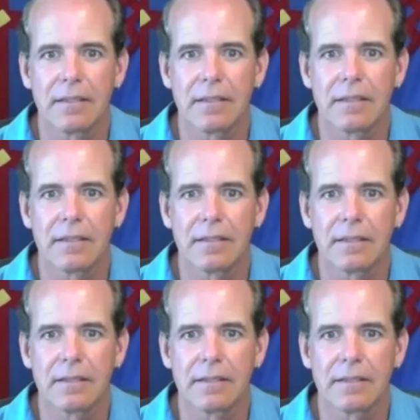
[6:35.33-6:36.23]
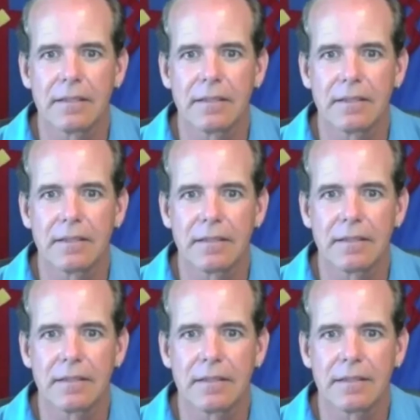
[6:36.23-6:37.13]

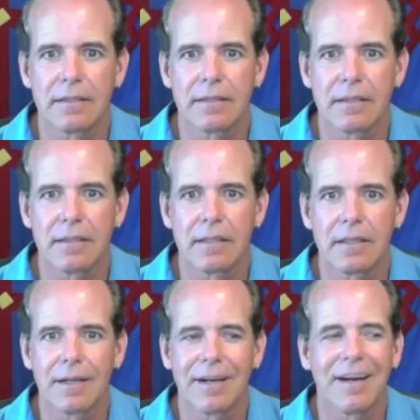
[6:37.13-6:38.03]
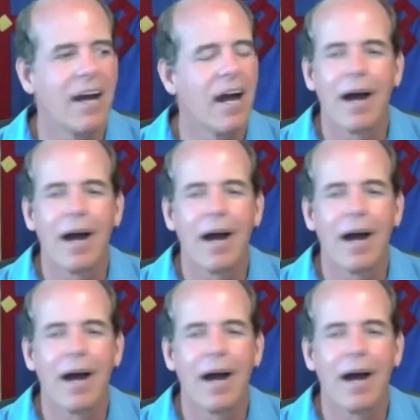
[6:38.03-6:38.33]
The person shown says nothing.